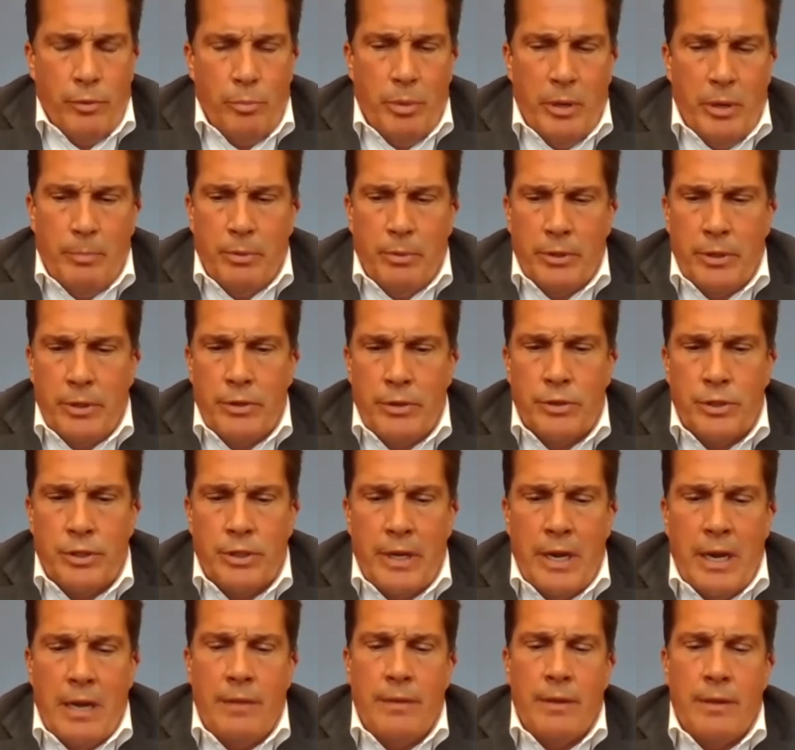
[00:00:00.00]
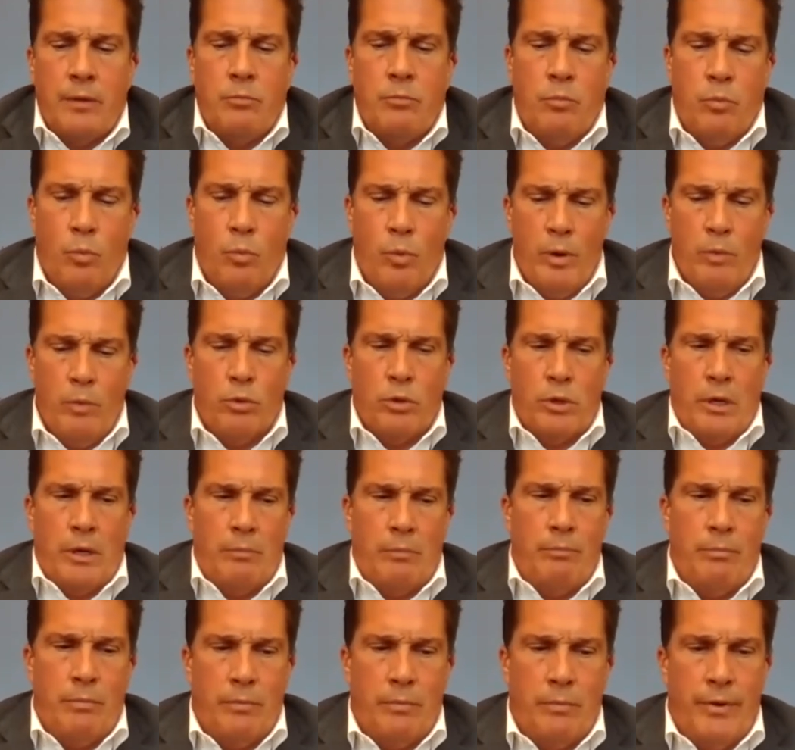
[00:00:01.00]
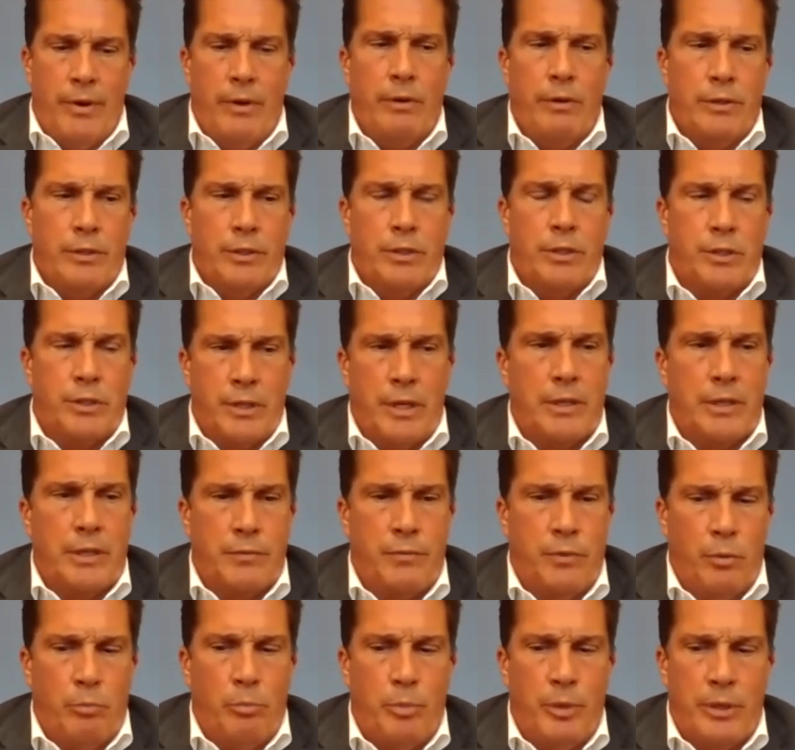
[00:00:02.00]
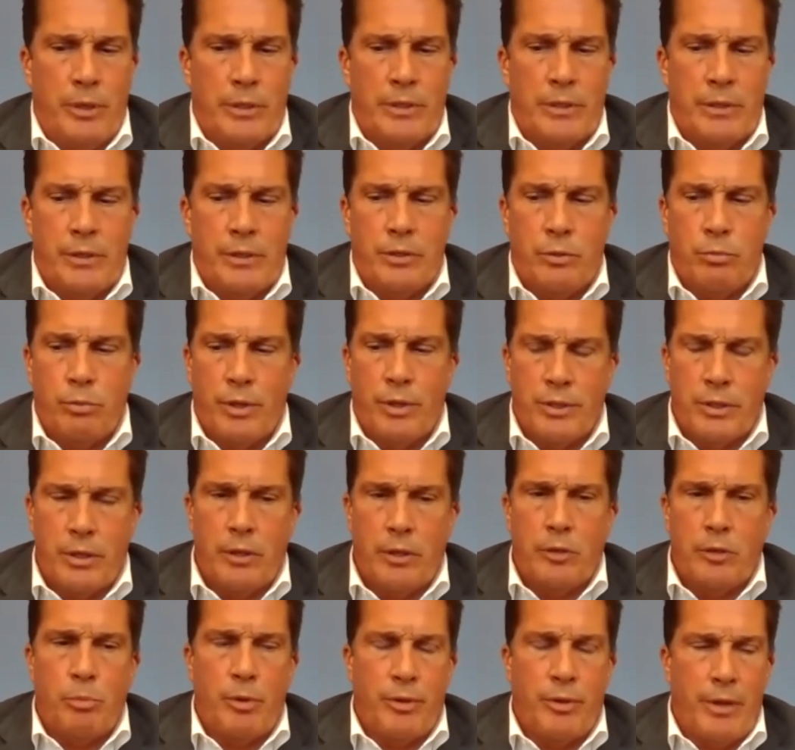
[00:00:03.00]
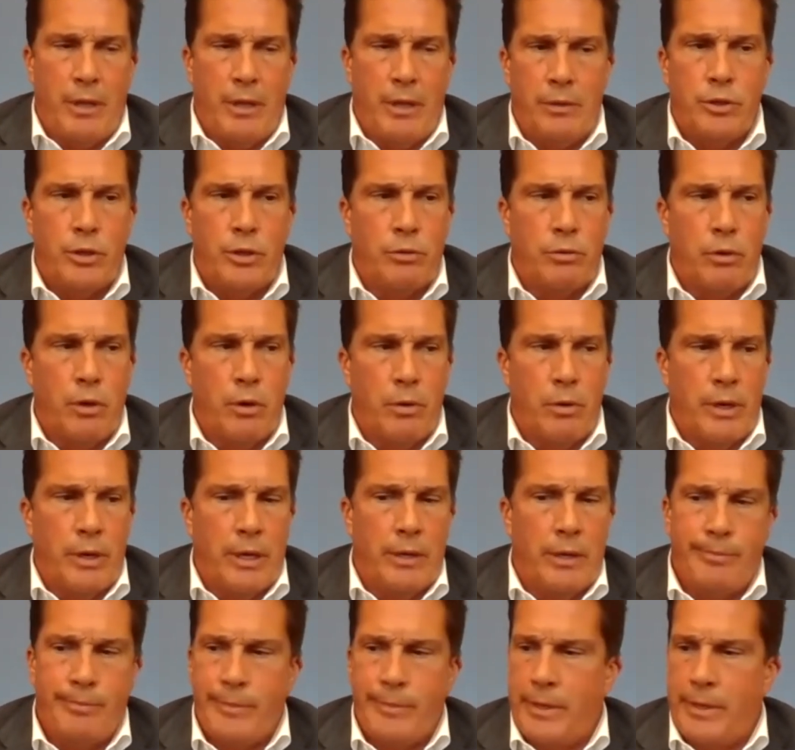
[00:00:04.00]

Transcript: people to understand that we were a very successful business with cellular pathology growing at